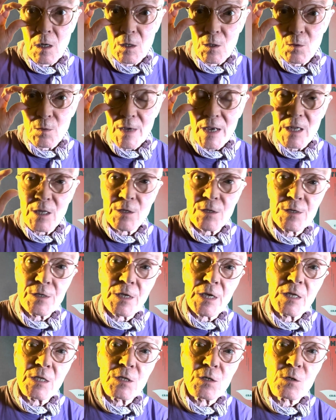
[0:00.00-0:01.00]
United
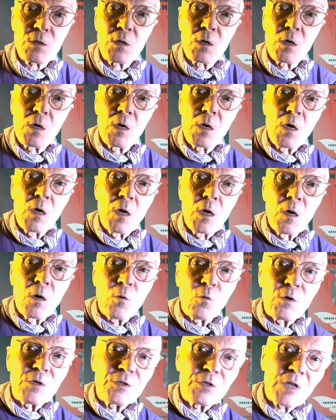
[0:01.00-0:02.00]
States
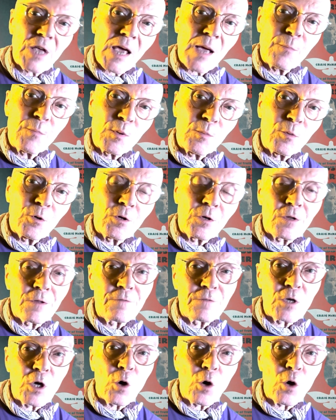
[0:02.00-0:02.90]
was capable of